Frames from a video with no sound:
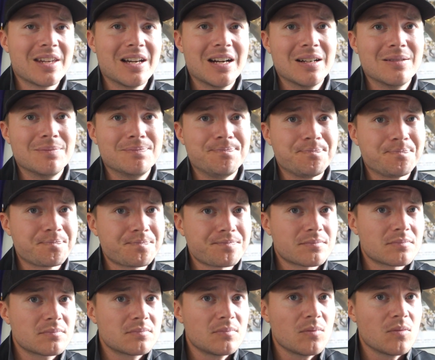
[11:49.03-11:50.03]

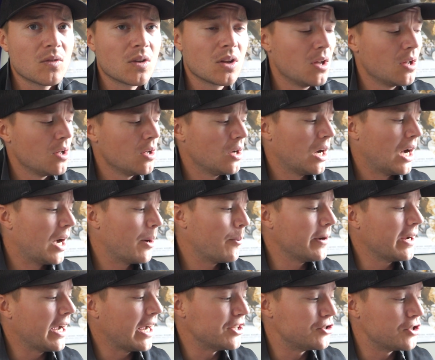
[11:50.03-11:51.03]

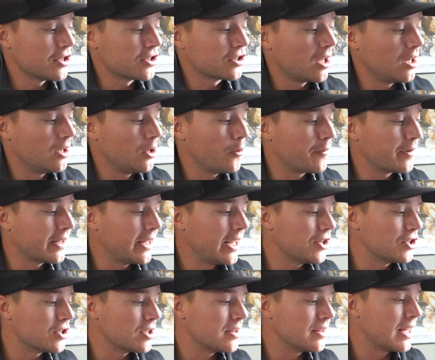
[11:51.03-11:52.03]
I just got a
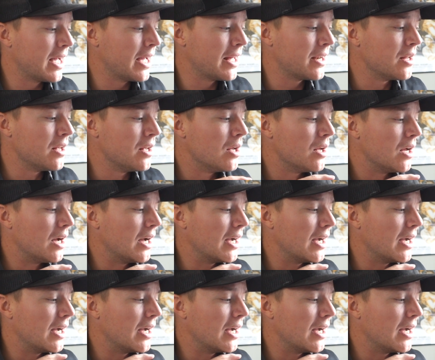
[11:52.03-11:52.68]
notification that